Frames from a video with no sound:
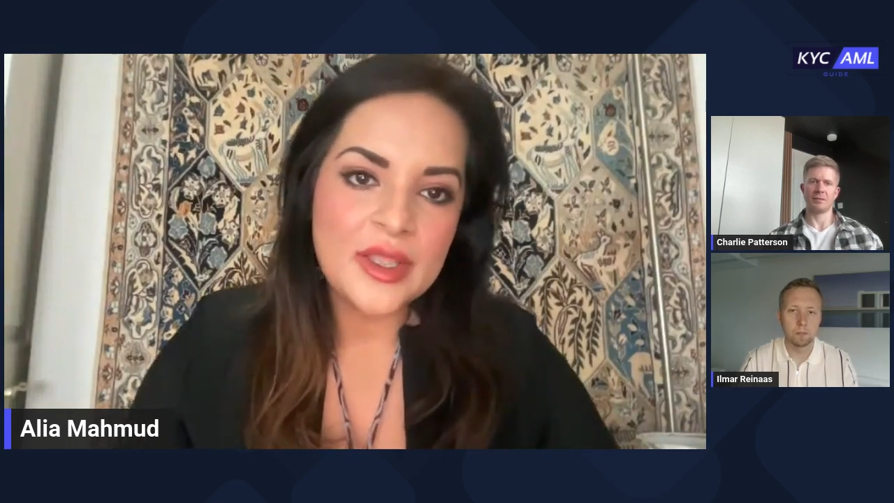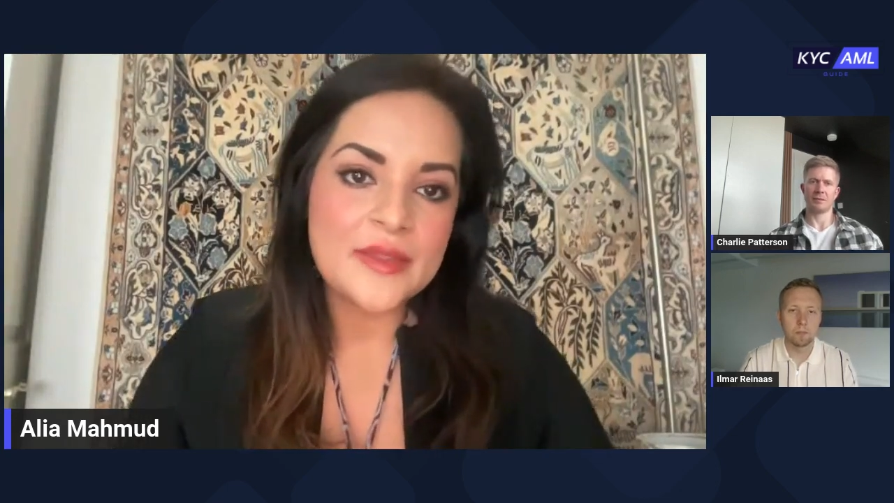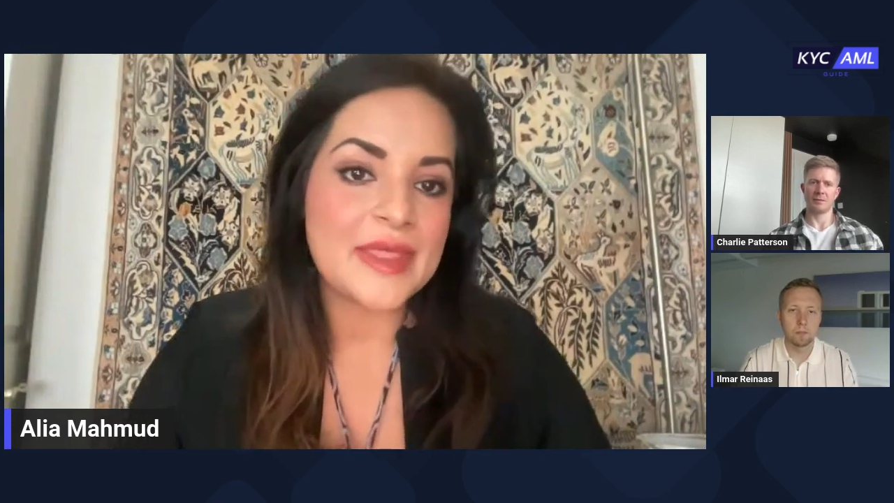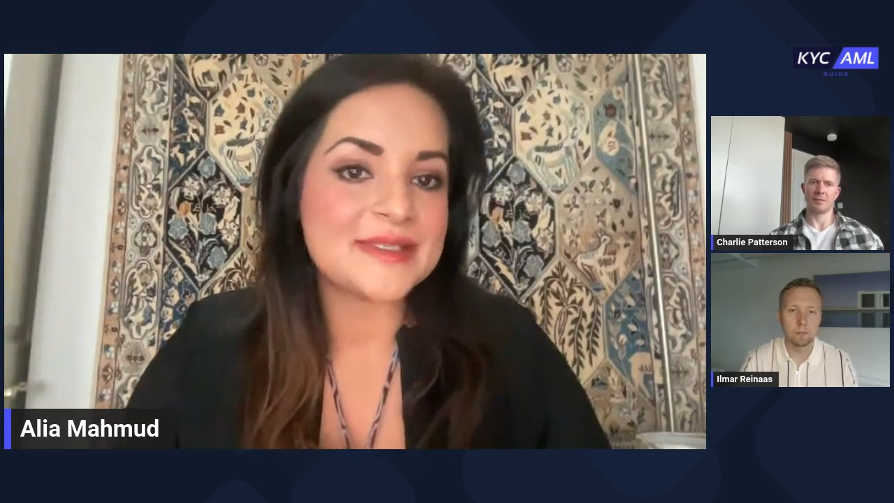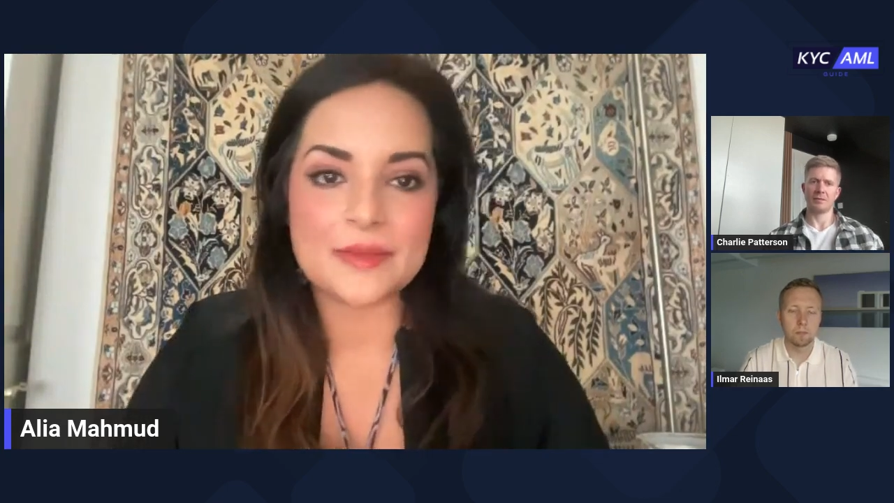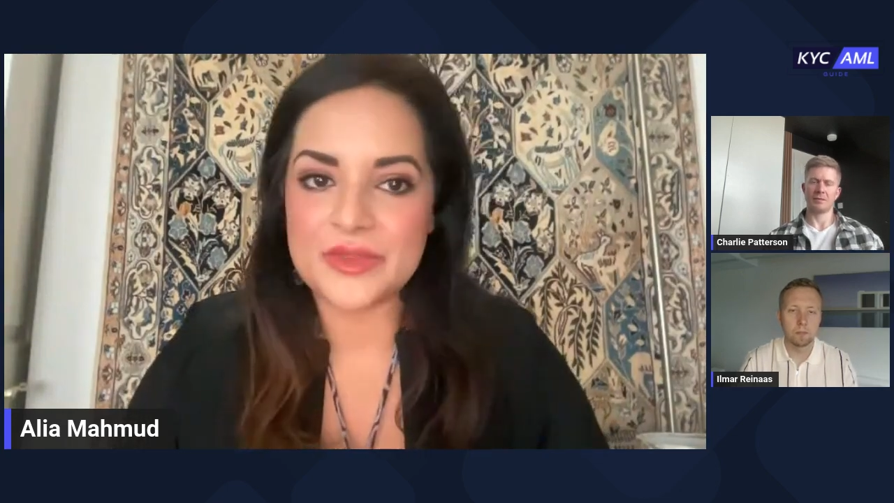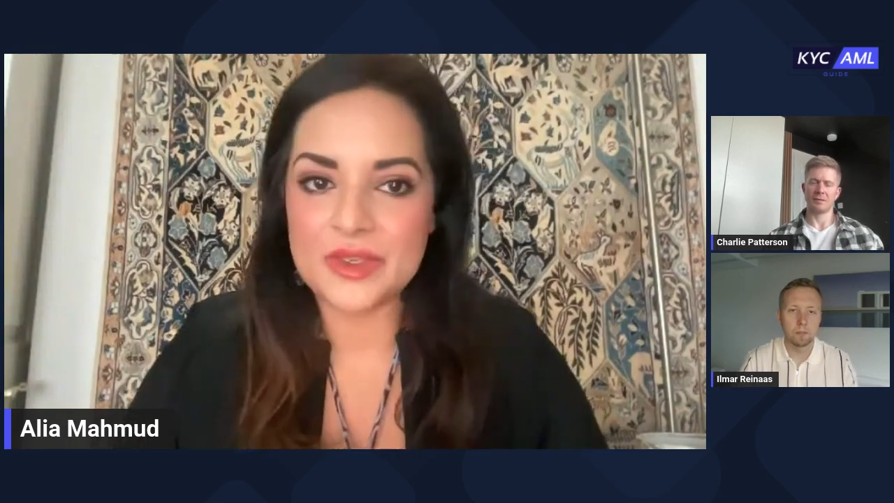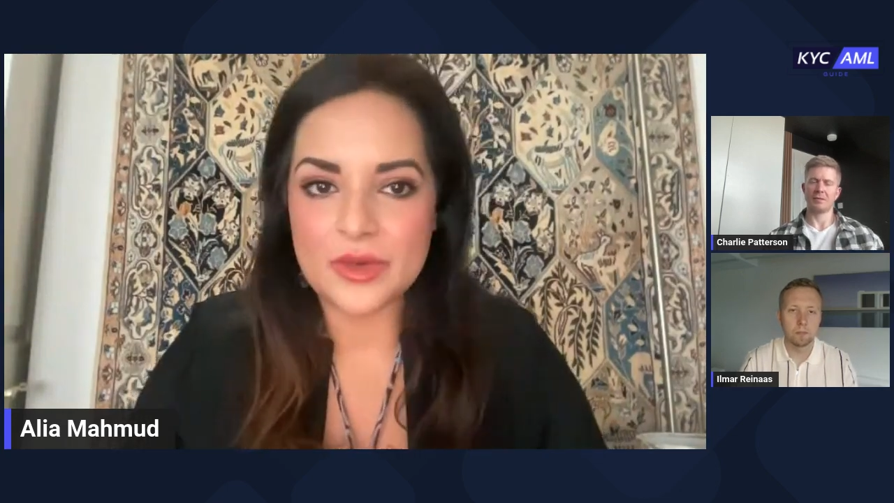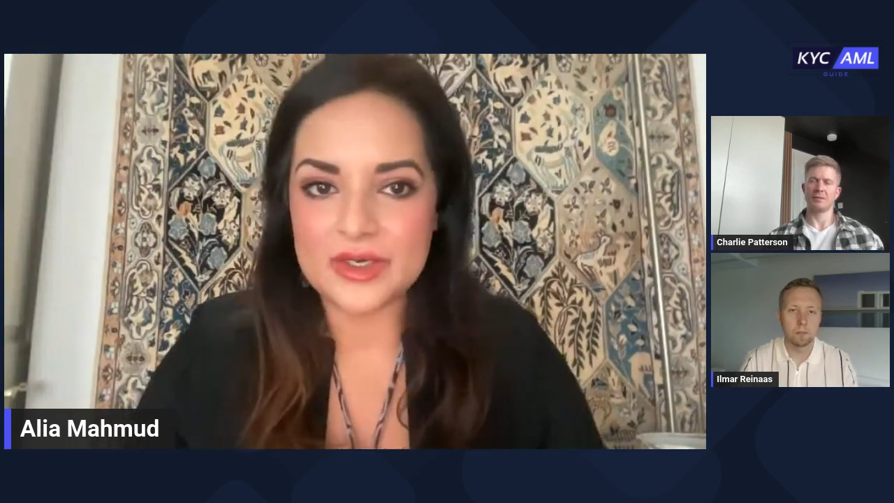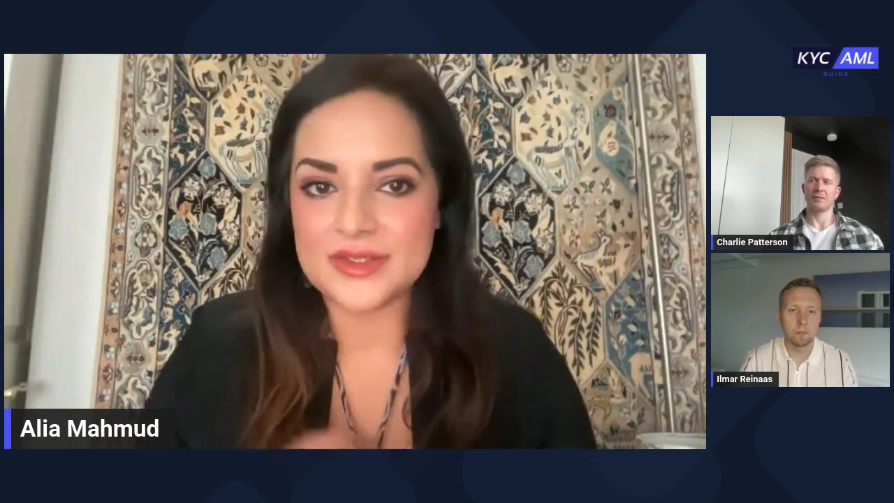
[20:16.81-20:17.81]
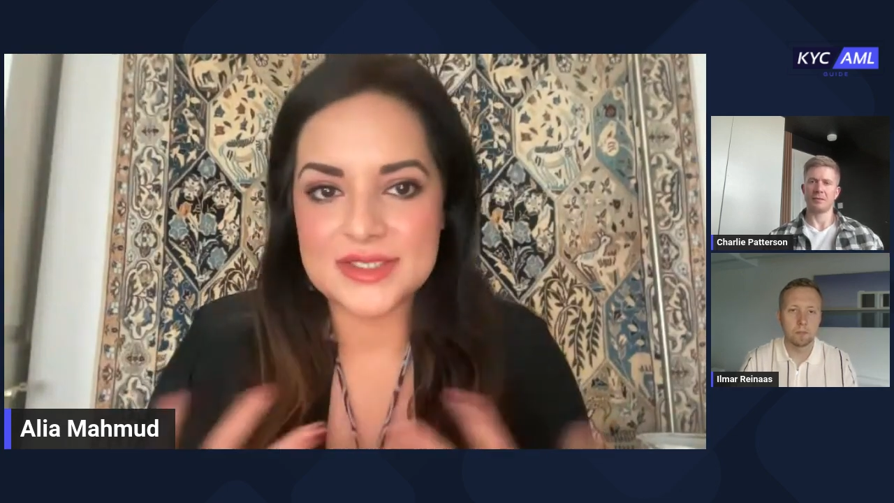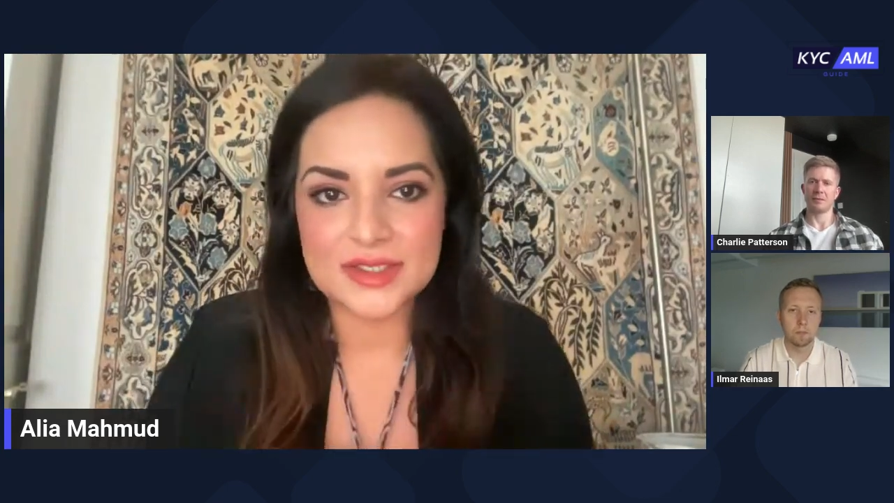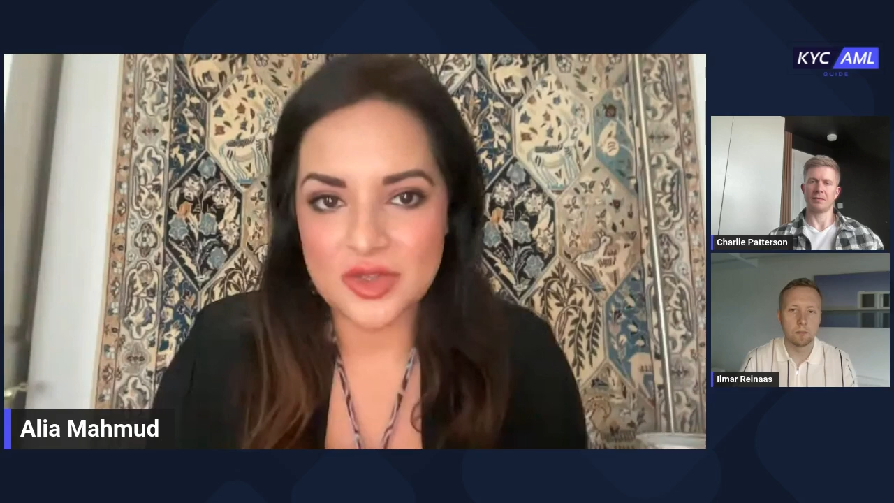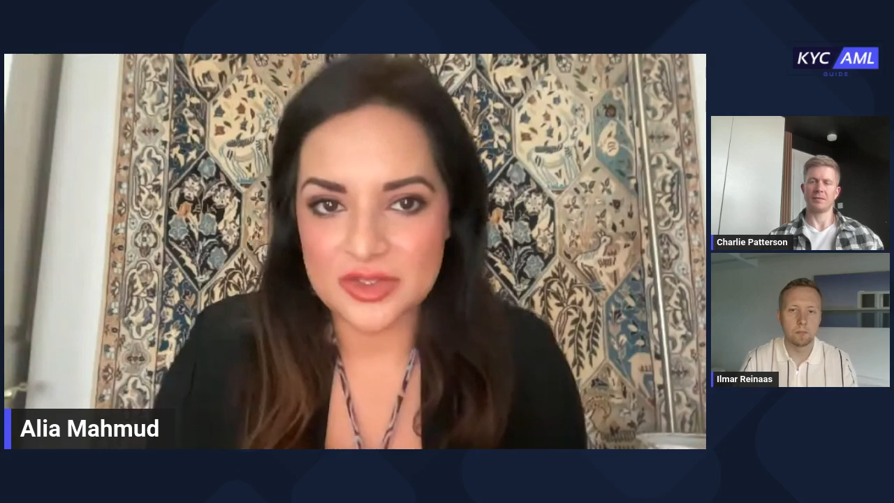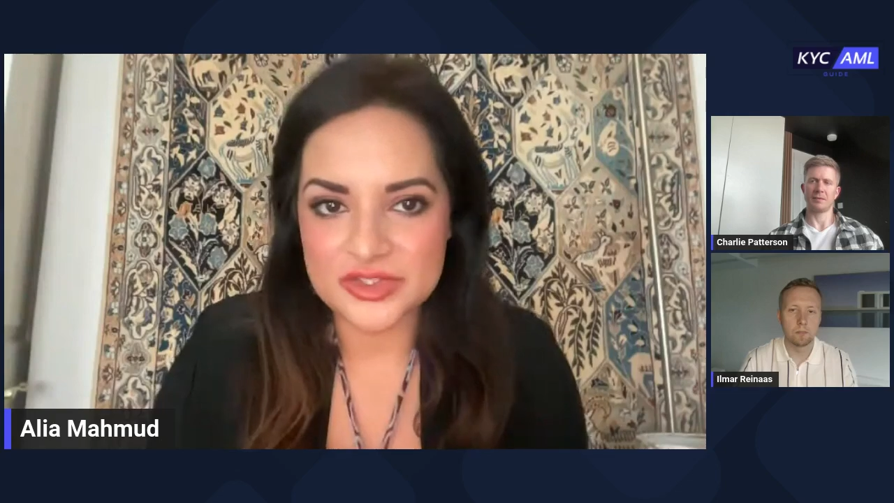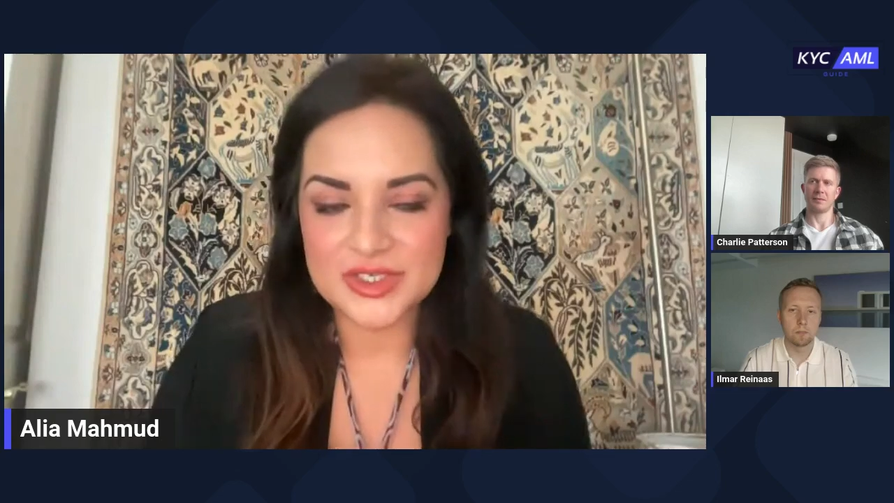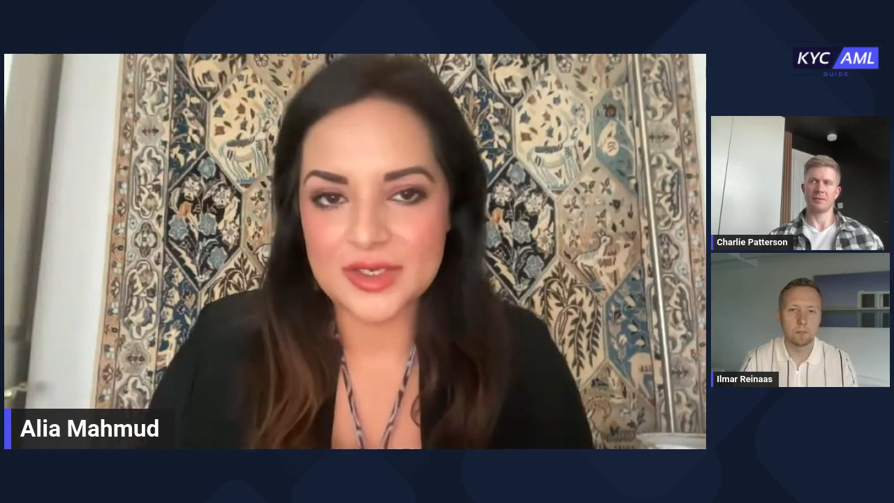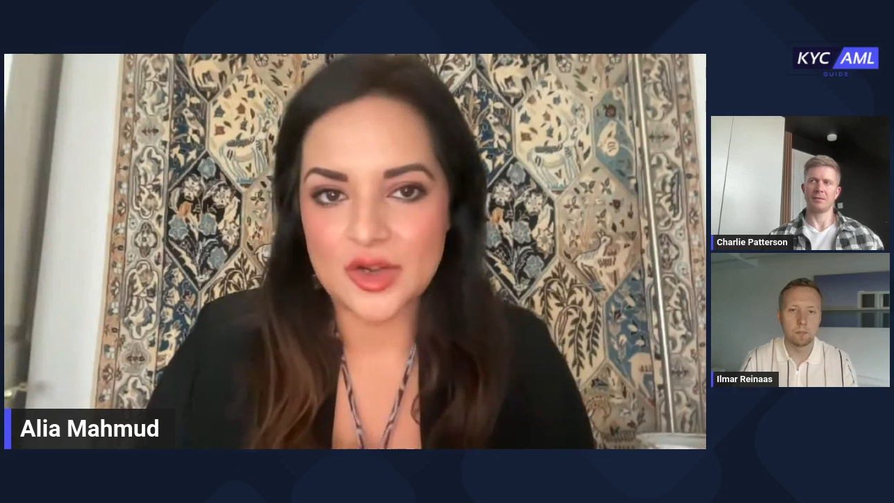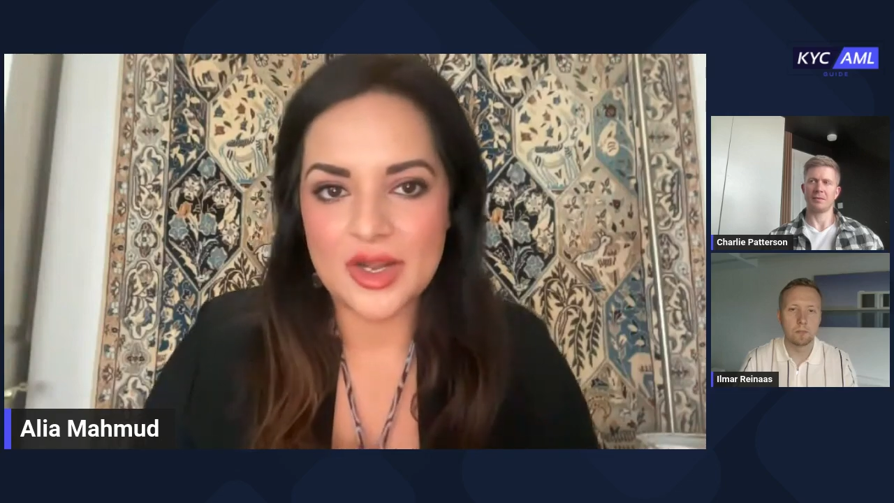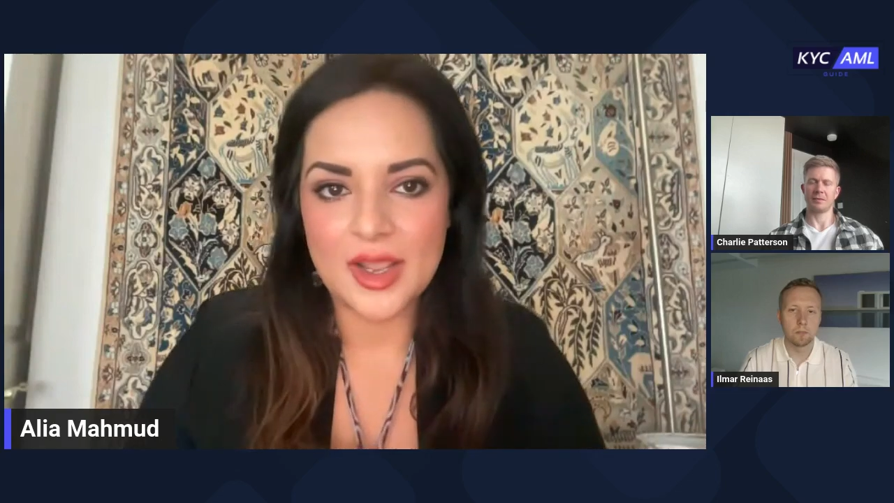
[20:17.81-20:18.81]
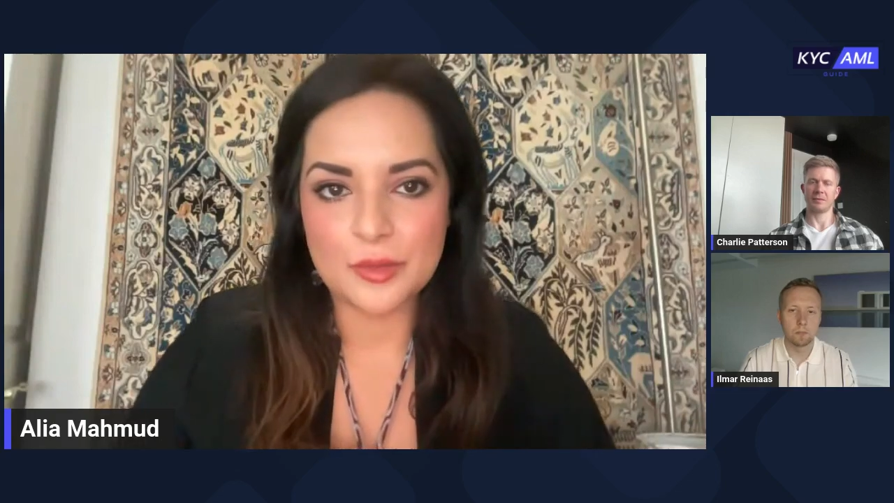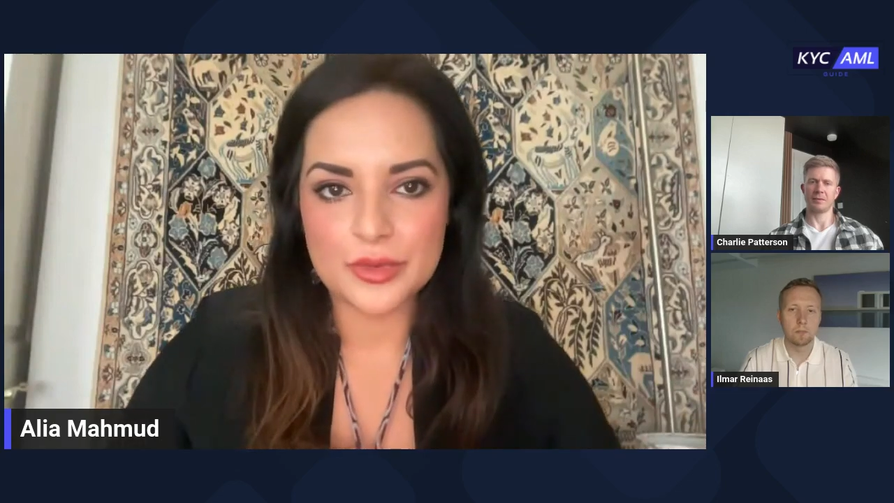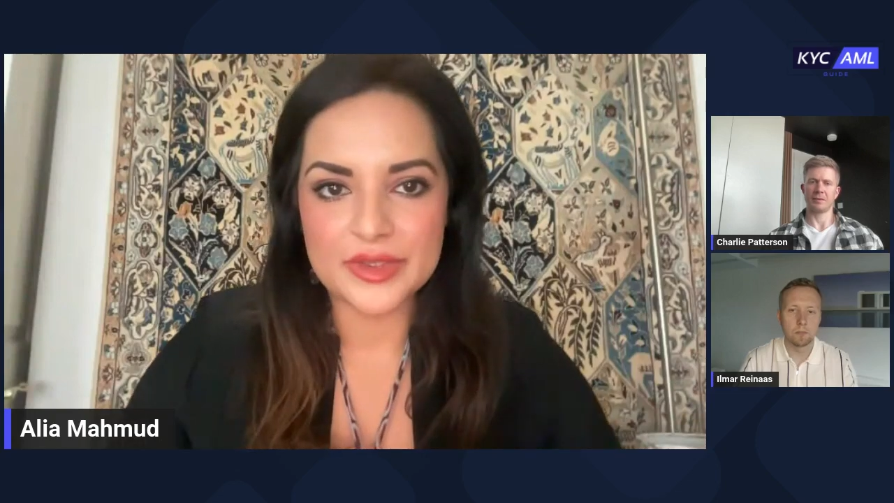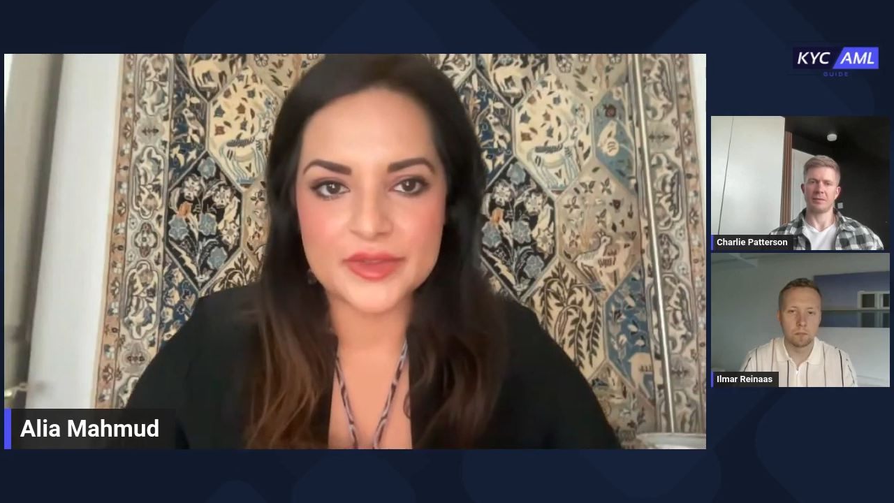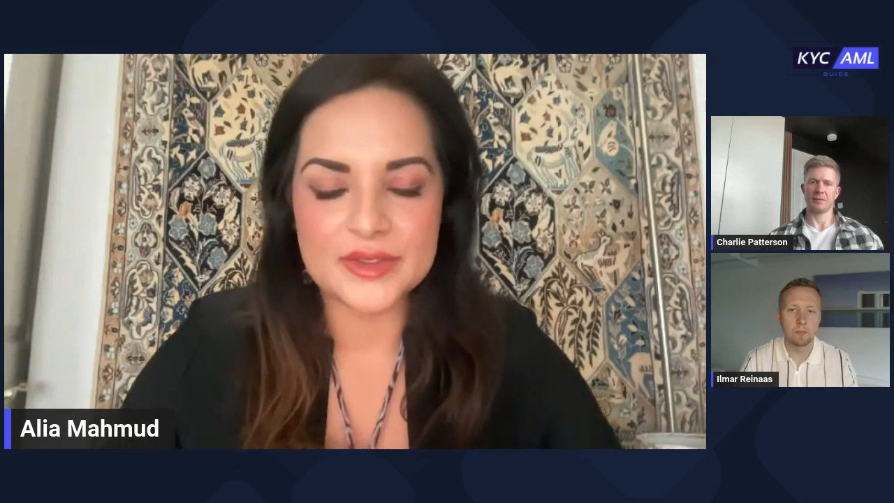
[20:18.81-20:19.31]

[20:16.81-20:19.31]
That's something where the technology cannot help with.